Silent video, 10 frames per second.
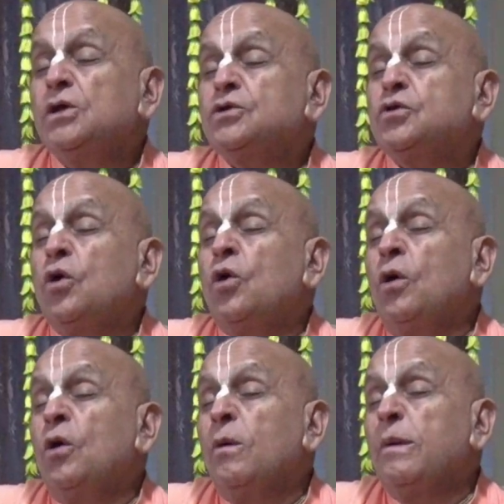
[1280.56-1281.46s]

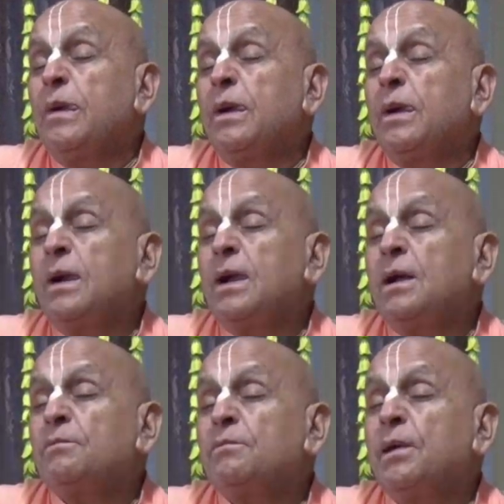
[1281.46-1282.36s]
So,
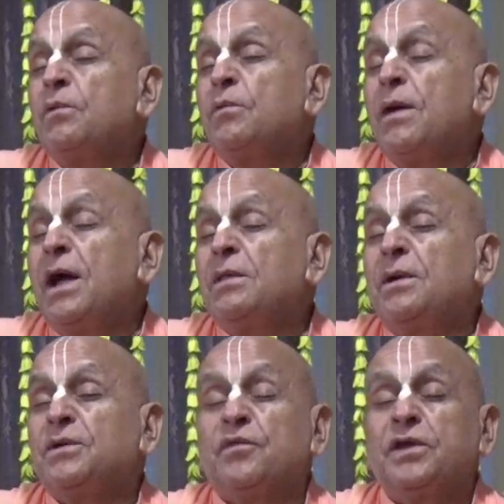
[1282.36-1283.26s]
Prabhupada
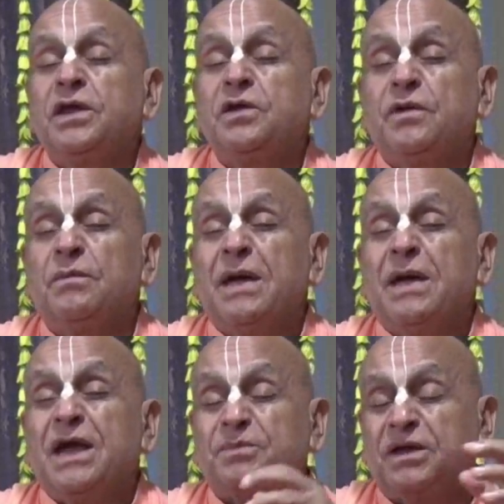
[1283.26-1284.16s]
was free from
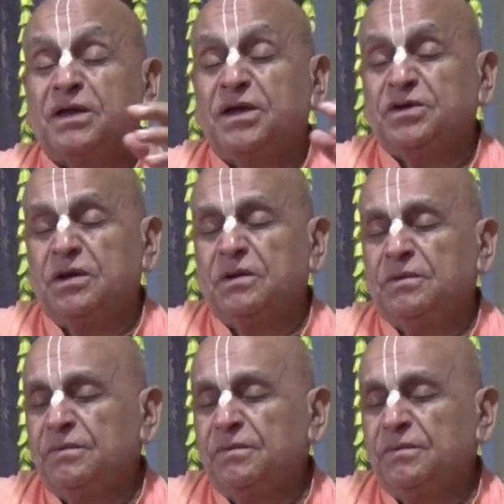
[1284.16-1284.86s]
expectation.